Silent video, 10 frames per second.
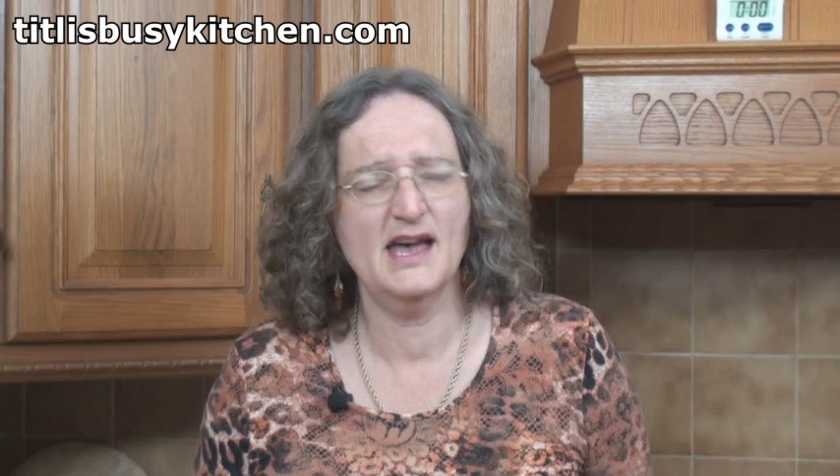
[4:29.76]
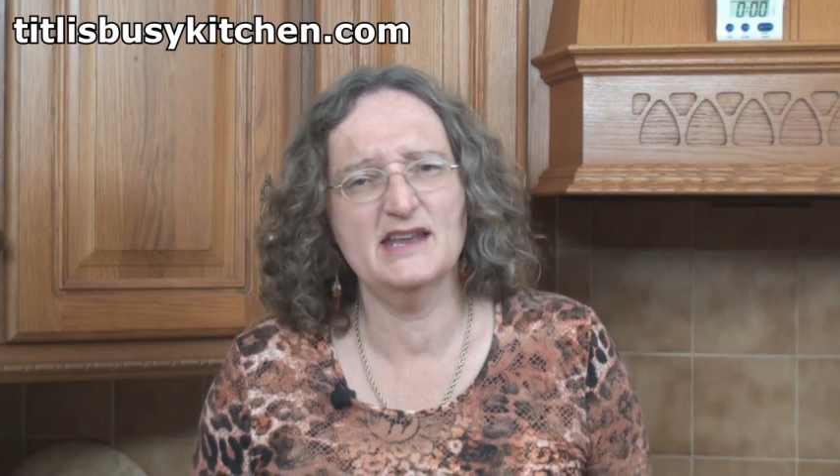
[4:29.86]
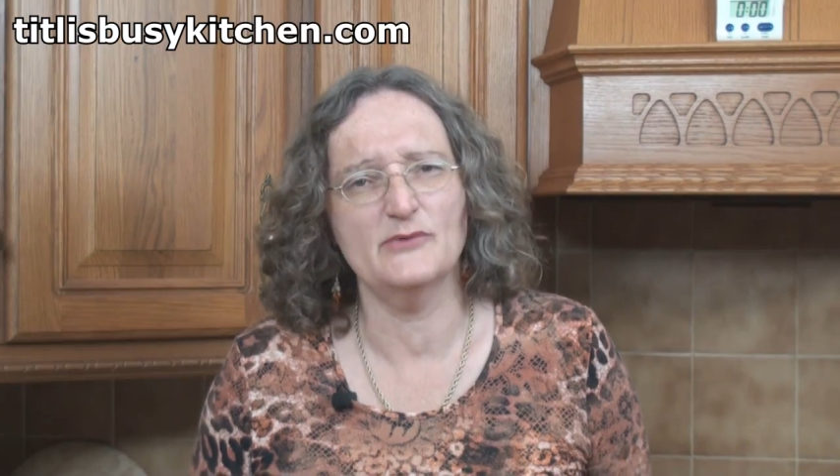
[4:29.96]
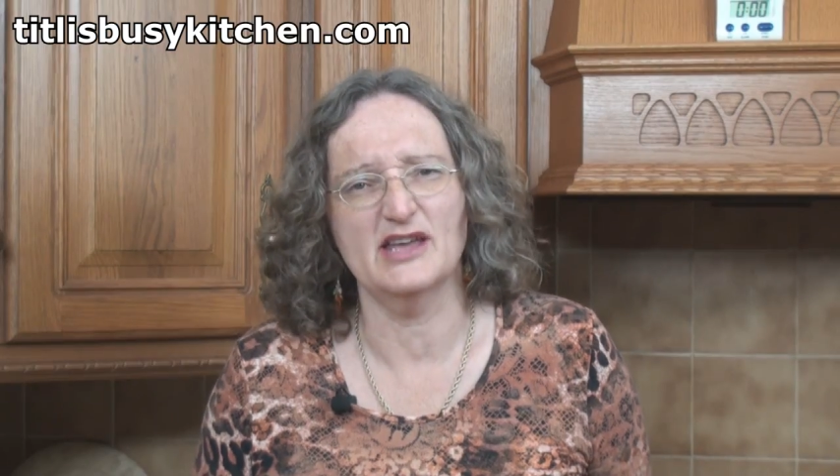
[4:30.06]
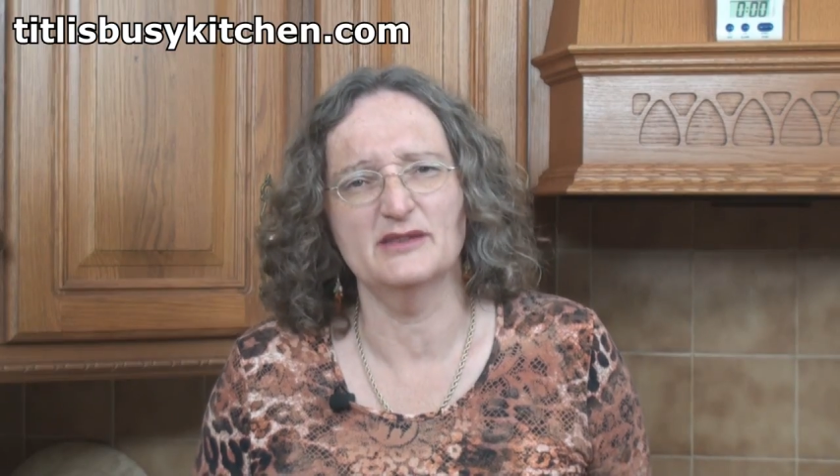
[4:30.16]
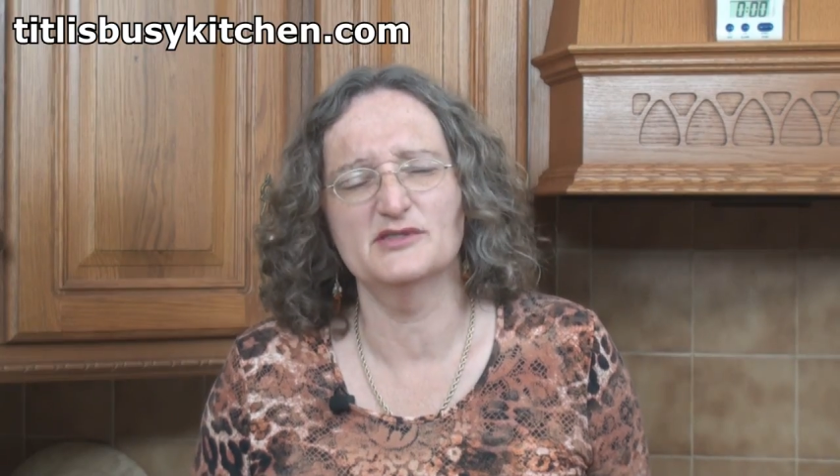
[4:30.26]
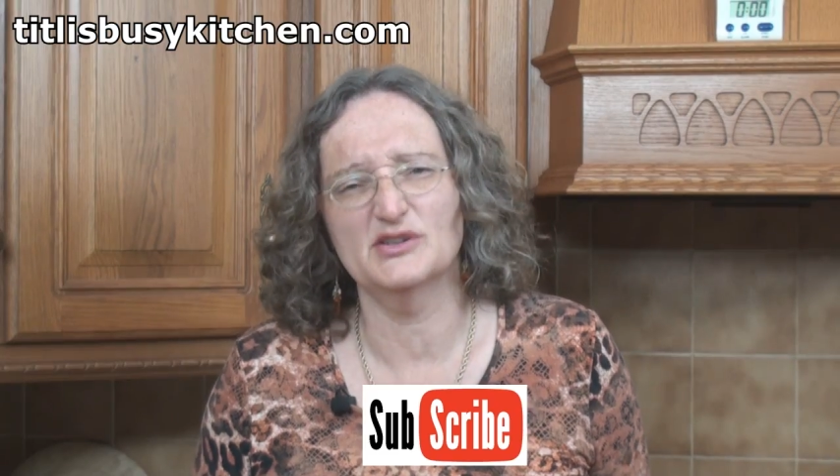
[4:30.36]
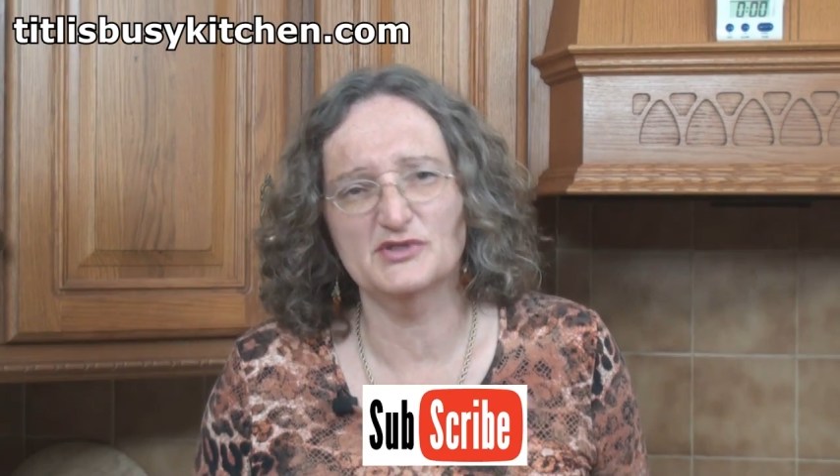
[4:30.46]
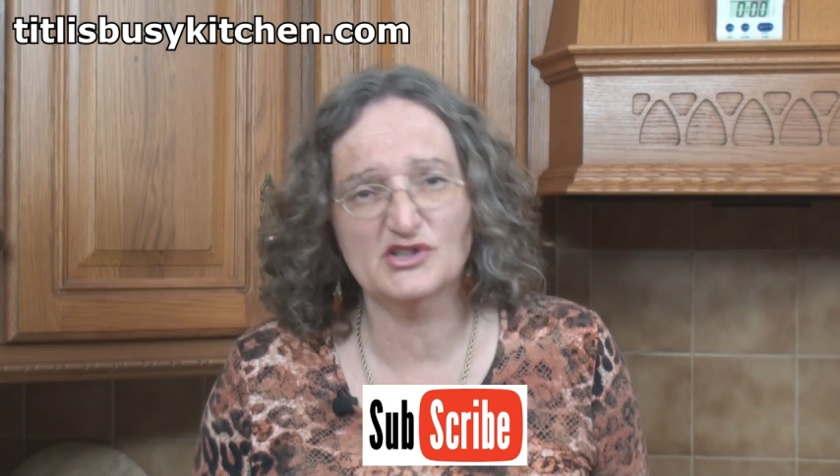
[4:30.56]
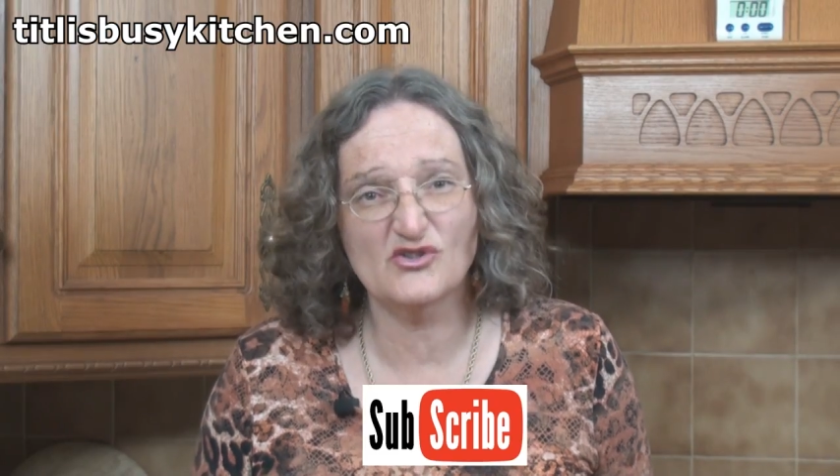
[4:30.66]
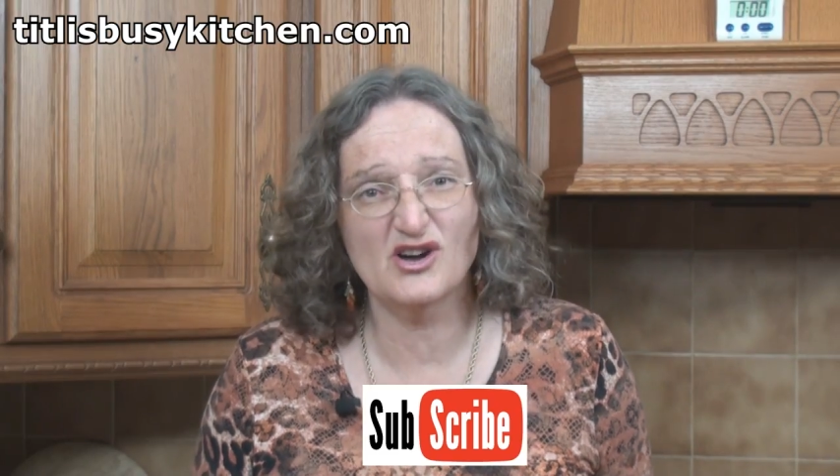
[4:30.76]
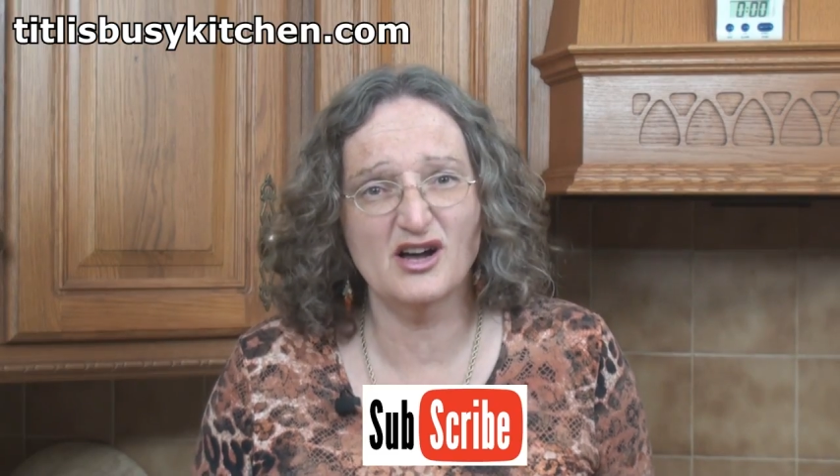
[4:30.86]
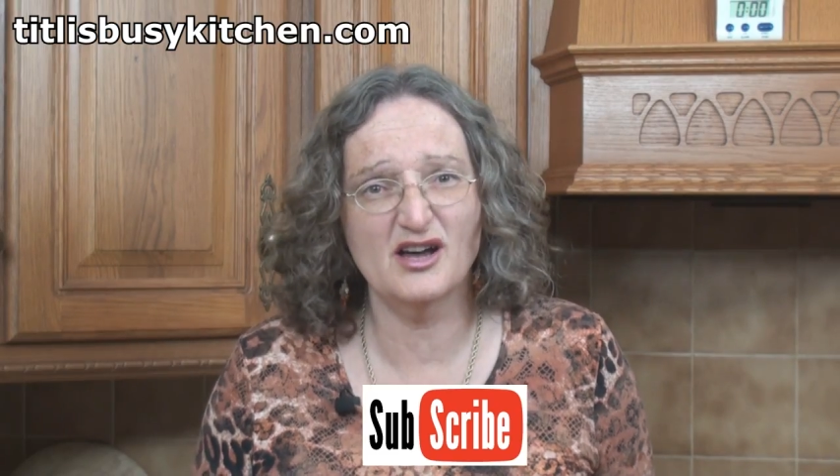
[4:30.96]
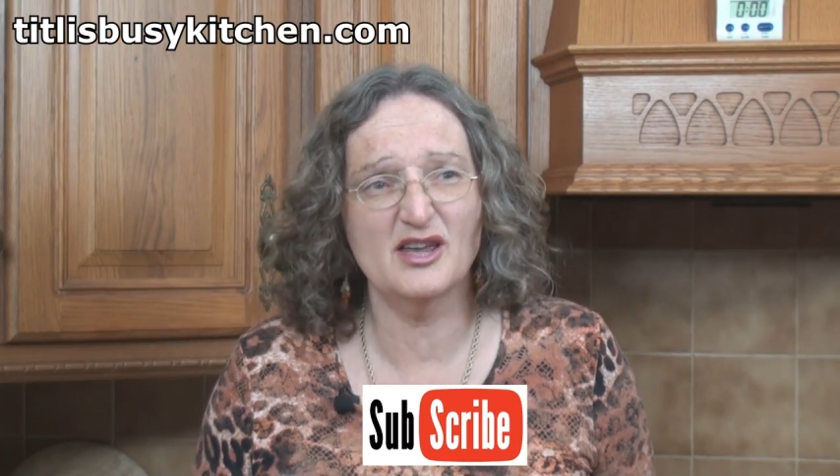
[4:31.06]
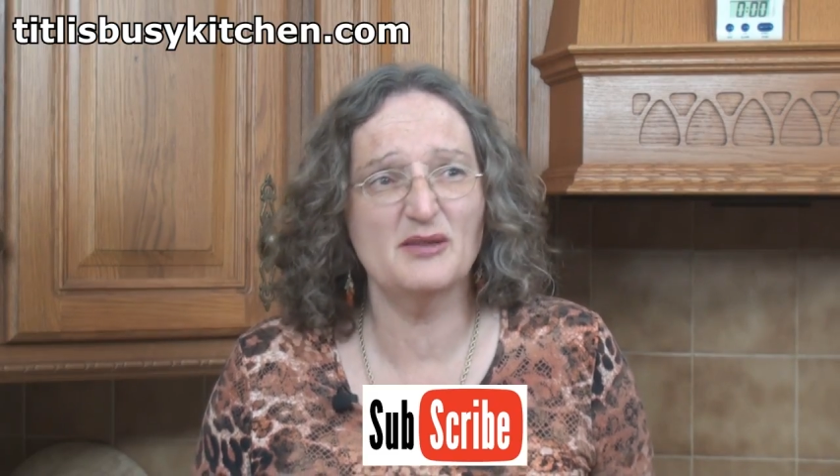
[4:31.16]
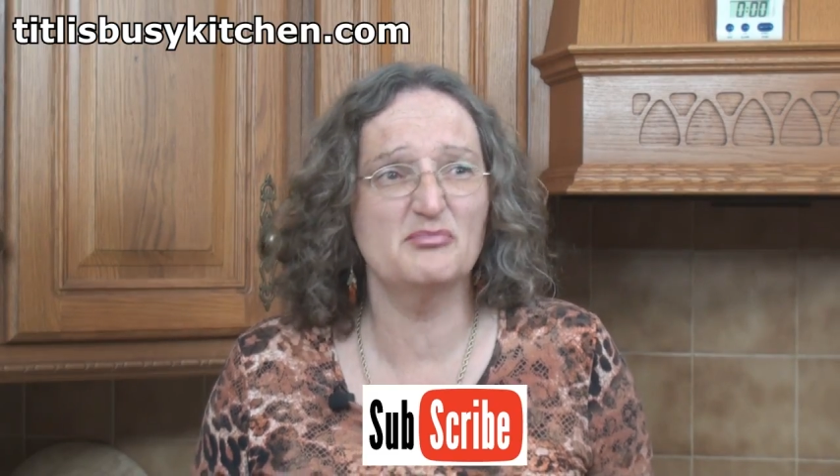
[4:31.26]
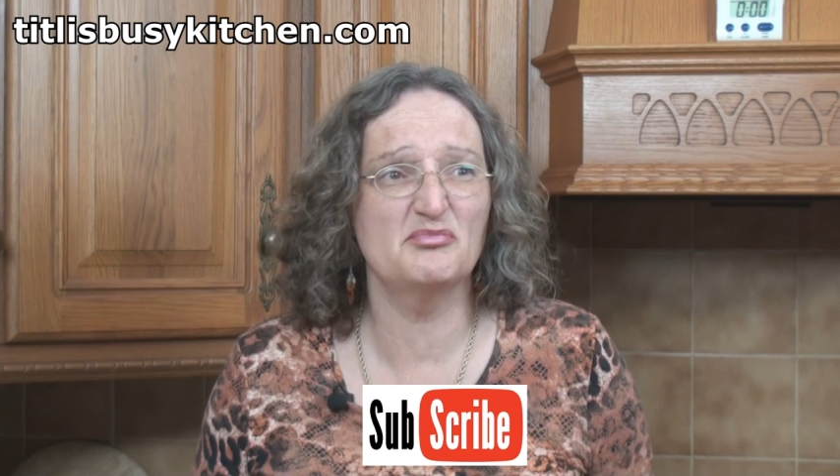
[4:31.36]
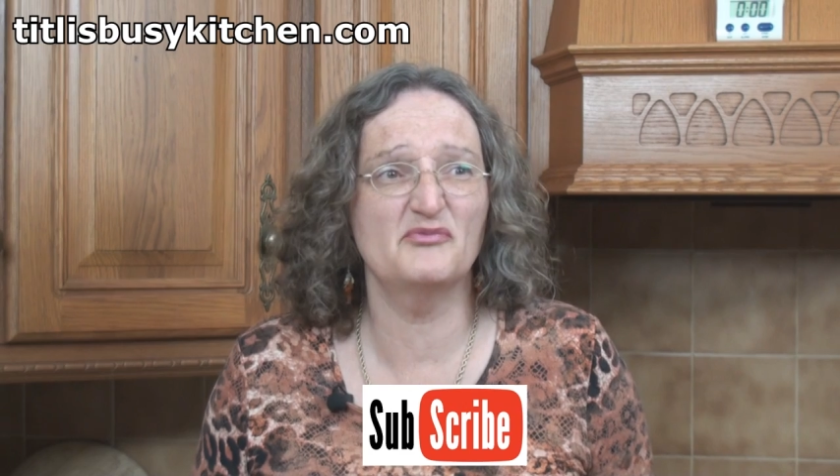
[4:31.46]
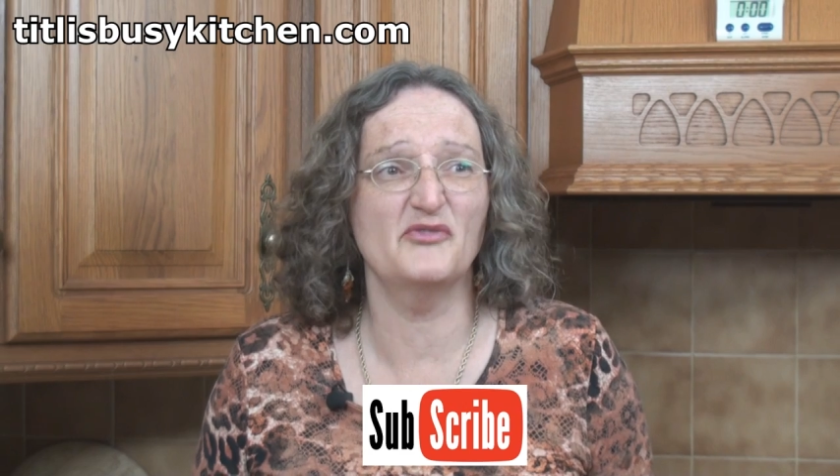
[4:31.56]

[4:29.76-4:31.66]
Anyway, subscribe,